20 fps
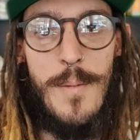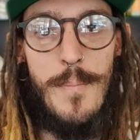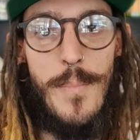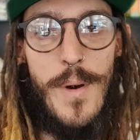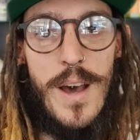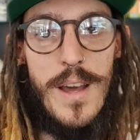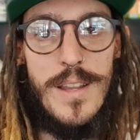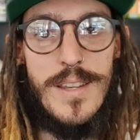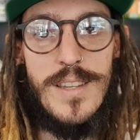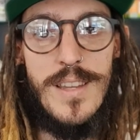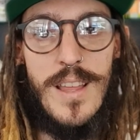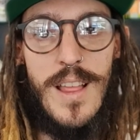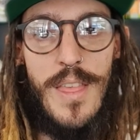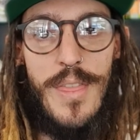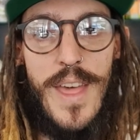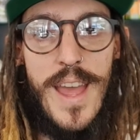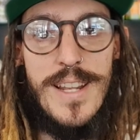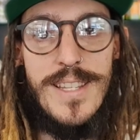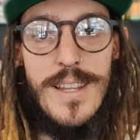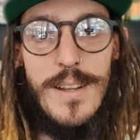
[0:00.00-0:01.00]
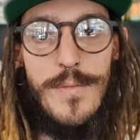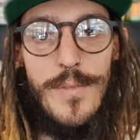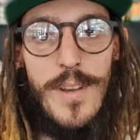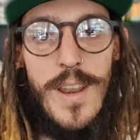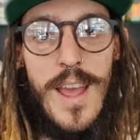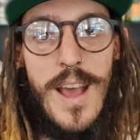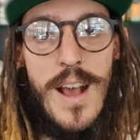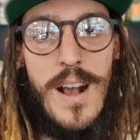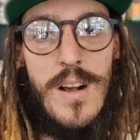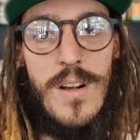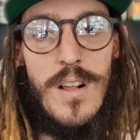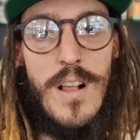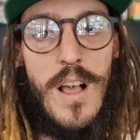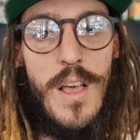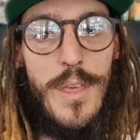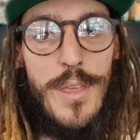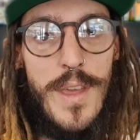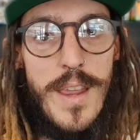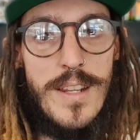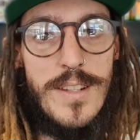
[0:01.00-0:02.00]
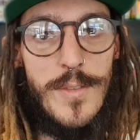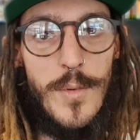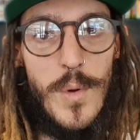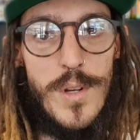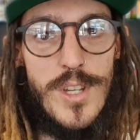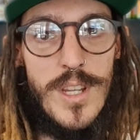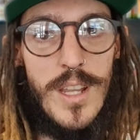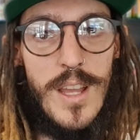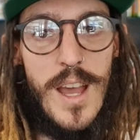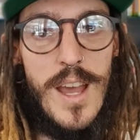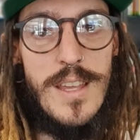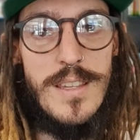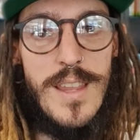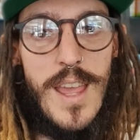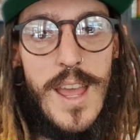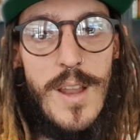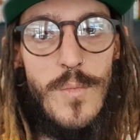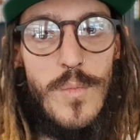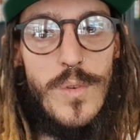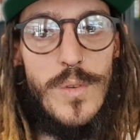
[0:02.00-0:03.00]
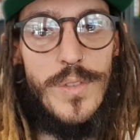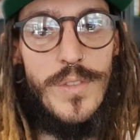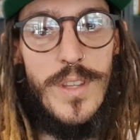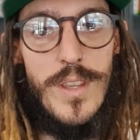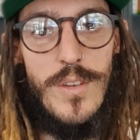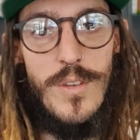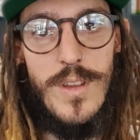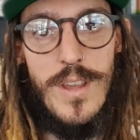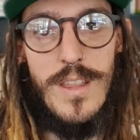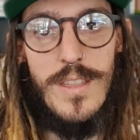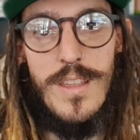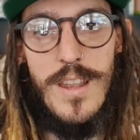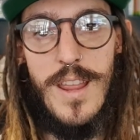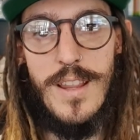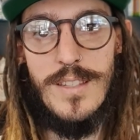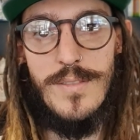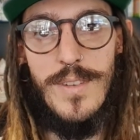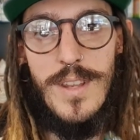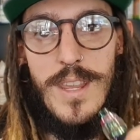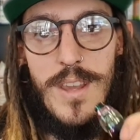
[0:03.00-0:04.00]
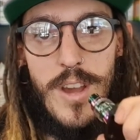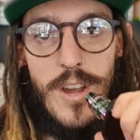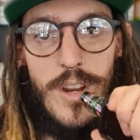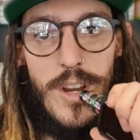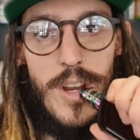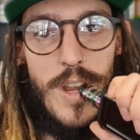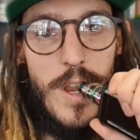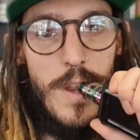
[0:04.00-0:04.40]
But that's it for now. Thanks for watching, guys, and we'll see you in the next video.